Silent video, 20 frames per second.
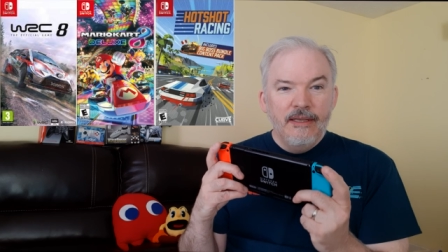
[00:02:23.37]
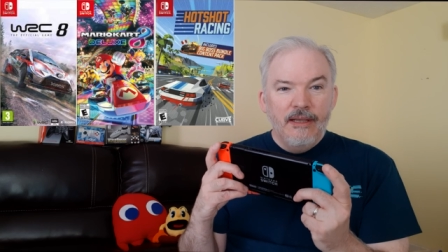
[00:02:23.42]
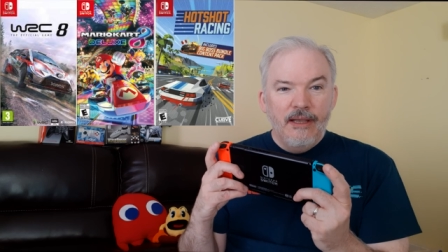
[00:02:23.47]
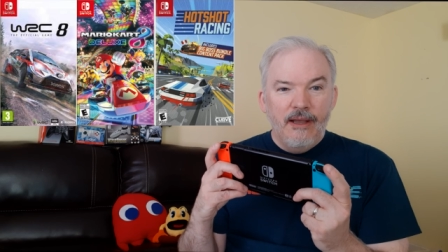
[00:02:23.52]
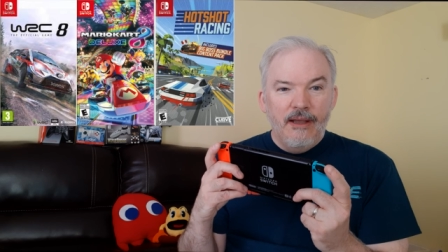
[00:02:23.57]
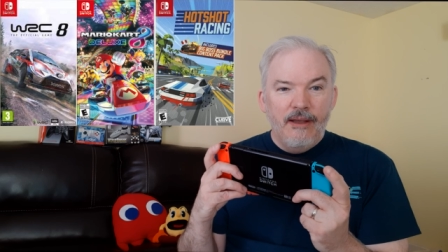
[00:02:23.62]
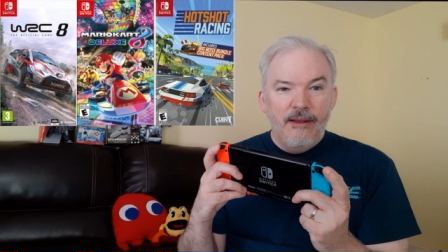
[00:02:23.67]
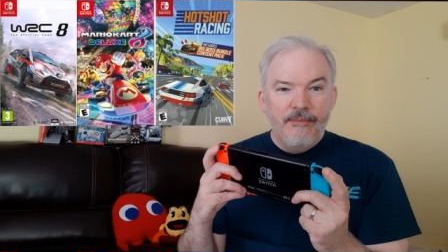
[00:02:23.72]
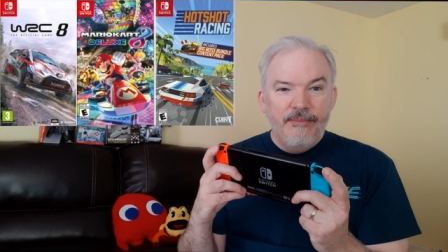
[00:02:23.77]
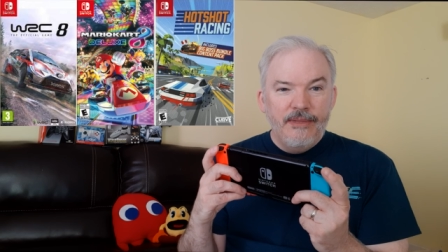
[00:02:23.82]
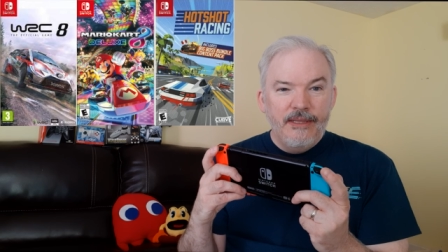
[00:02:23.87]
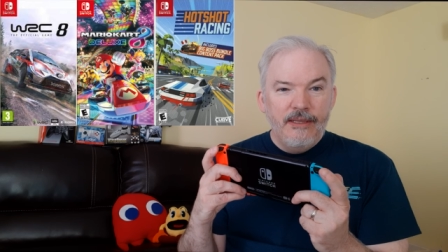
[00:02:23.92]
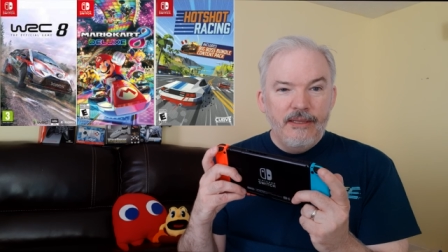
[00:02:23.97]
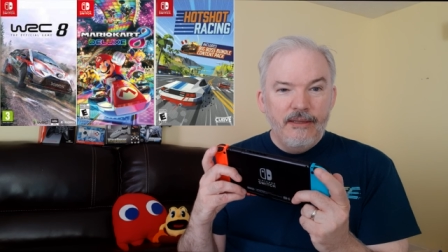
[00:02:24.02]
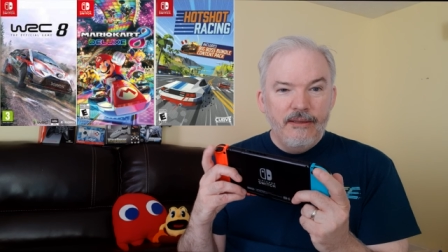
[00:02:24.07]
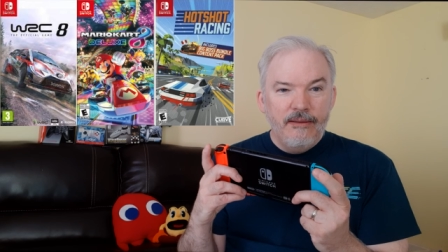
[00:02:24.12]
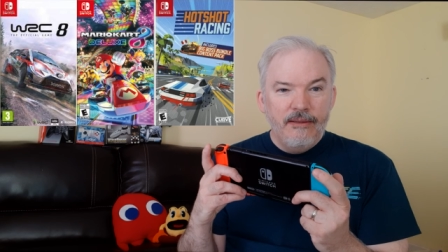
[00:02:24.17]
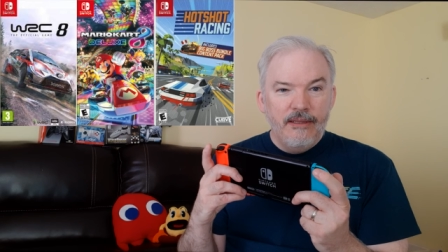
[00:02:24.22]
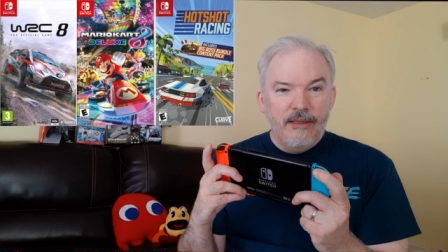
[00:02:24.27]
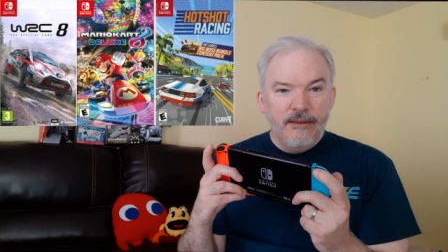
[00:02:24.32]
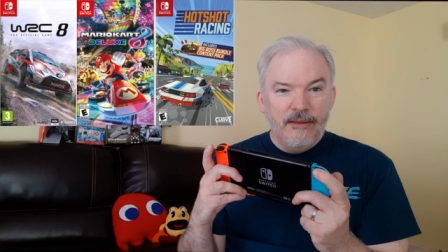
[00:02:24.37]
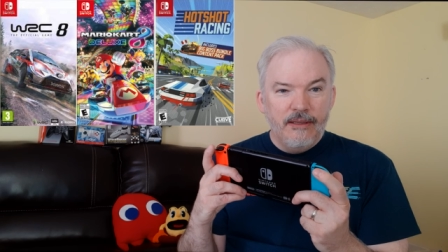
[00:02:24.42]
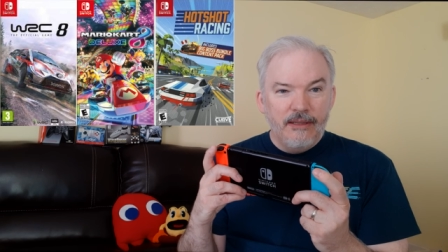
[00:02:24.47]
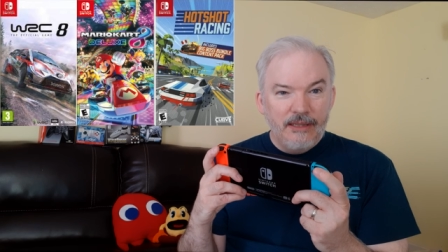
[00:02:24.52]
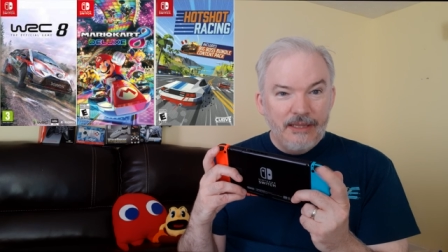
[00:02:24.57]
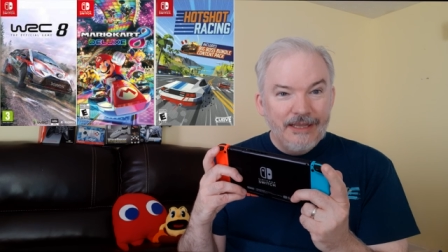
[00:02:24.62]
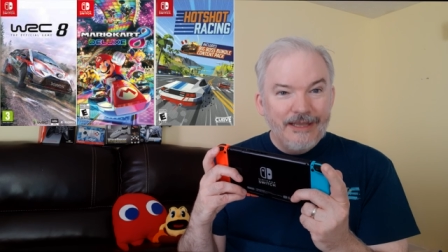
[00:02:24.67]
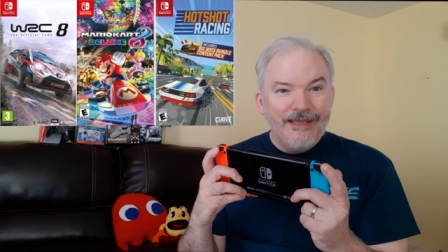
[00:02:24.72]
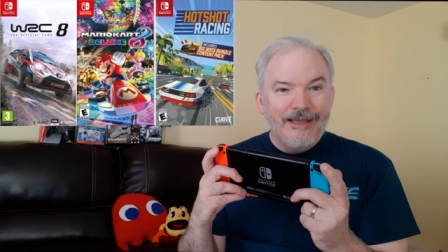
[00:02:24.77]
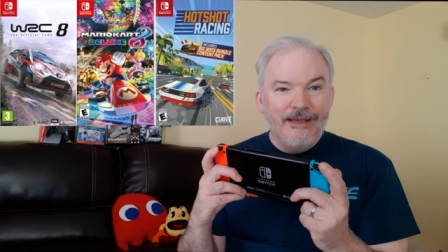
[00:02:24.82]
um, the, the
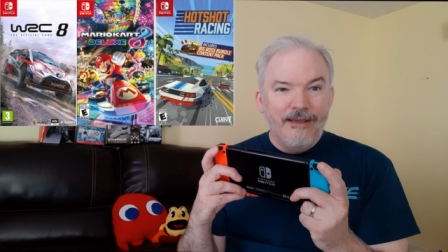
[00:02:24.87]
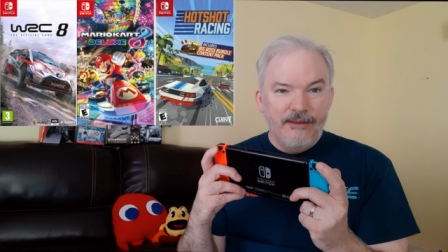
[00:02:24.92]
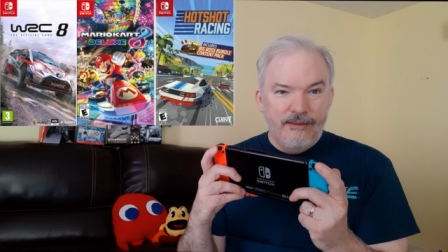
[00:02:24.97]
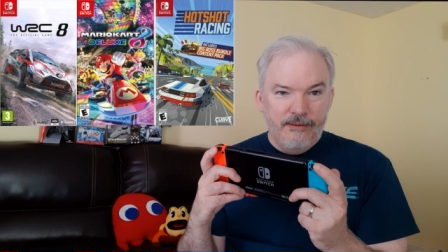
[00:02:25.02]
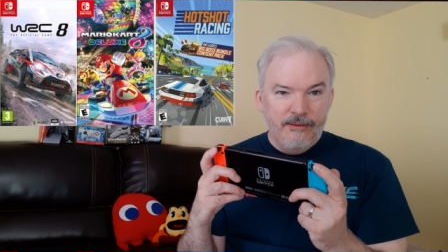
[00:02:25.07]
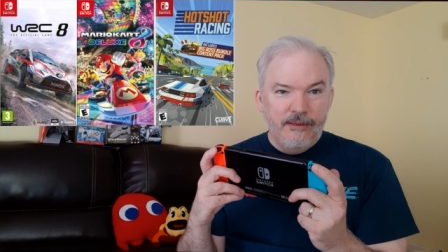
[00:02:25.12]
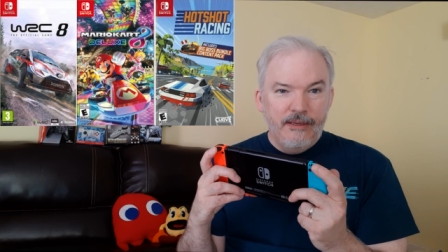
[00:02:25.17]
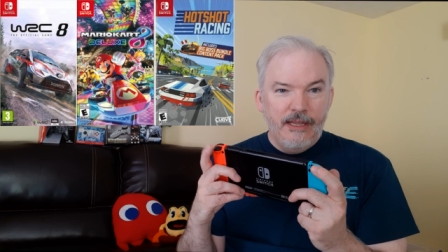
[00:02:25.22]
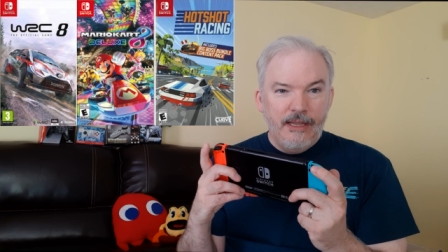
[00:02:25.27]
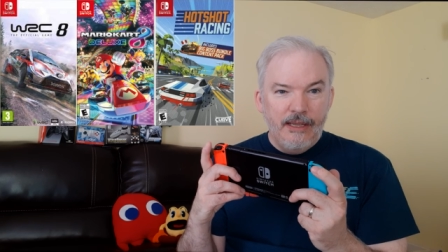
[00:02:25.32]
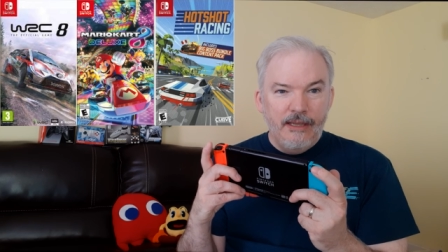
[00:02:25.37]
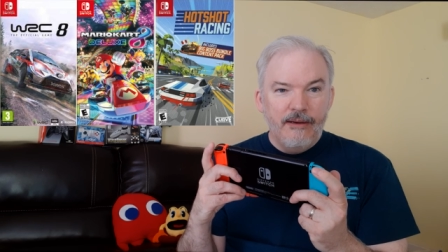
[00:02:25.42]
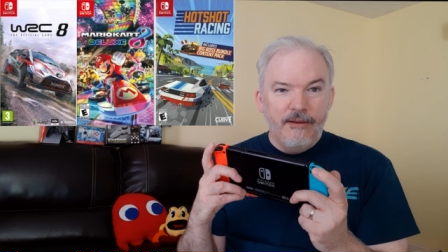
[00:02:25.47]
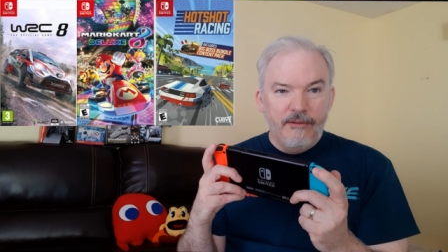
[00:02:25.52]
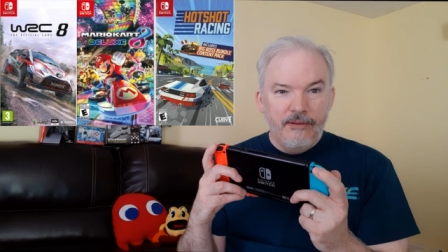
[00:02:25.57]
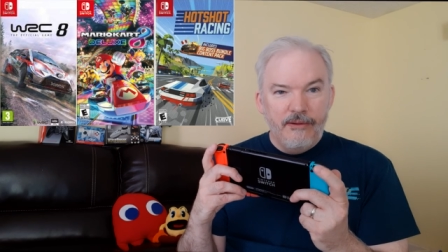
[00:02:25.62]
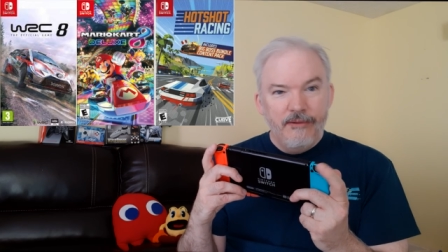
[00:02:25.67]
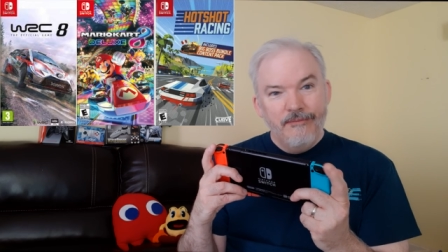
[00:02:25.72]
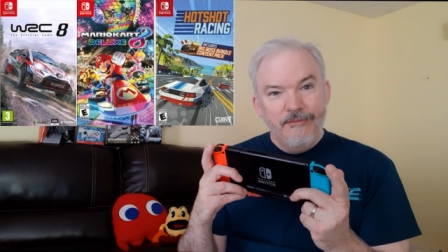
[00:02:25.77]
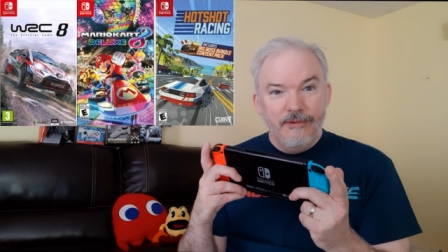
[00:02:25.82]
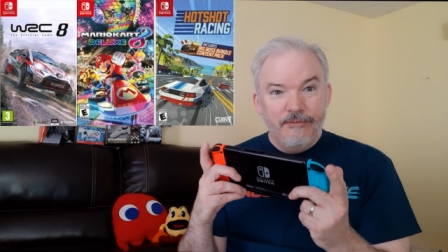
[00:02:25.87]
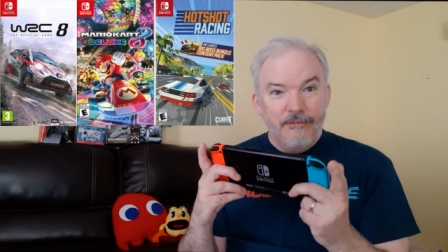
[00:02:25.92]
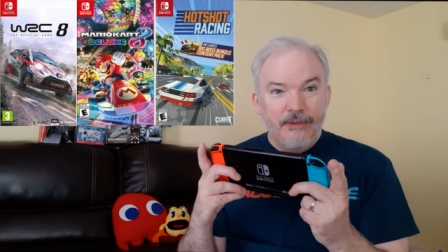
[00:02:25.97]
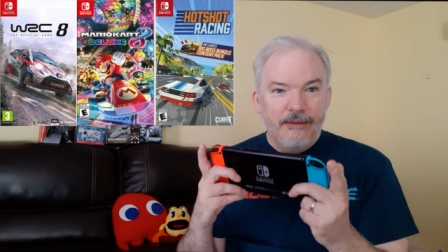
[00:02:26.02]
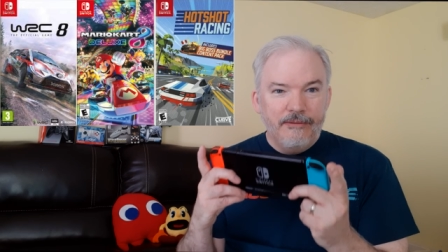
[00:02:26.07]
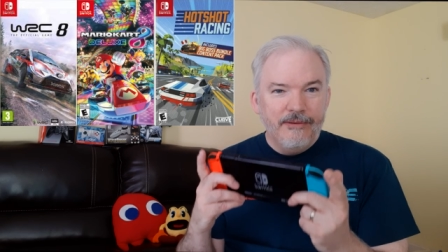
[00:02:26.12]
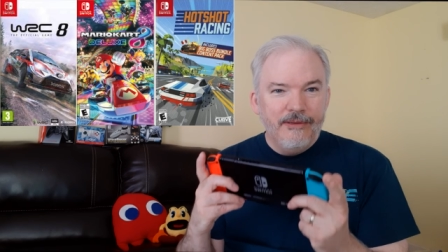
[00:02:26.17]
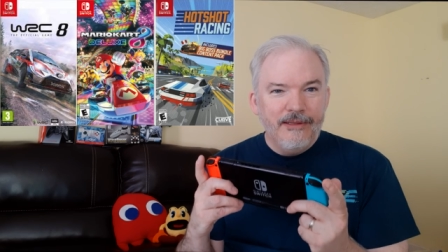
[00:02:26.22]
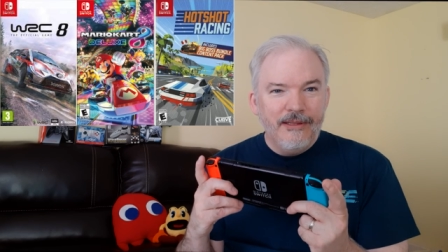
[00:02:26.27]
click in analog, well,